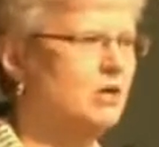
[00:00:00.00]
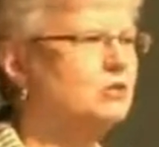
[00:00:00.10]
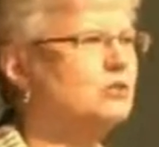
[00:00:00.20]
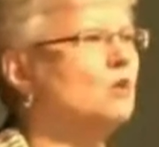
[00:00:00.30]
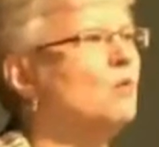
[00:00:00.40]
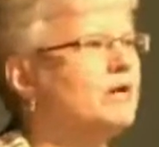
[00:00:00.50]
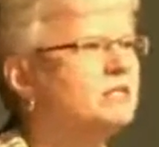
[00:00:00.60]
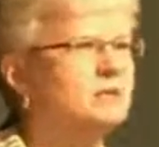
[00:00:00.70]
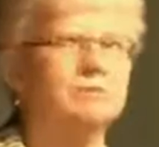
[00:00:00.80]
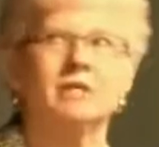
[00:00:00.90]
So what
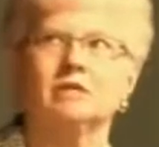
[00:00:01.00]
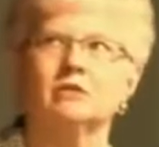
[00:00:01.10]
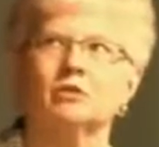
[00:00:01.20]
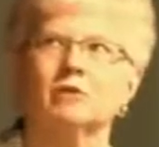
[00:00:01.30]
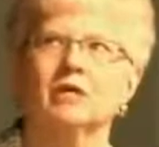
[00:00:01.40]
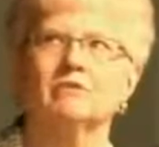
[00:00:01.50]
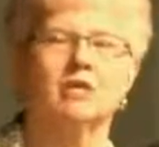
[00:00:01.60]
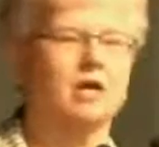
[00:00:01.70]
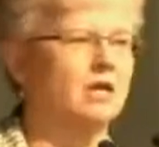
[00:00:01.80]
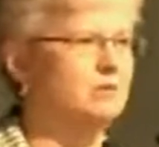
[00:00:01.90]
does it mean, the creative
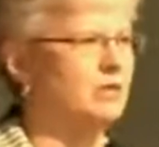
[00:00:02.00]
economy?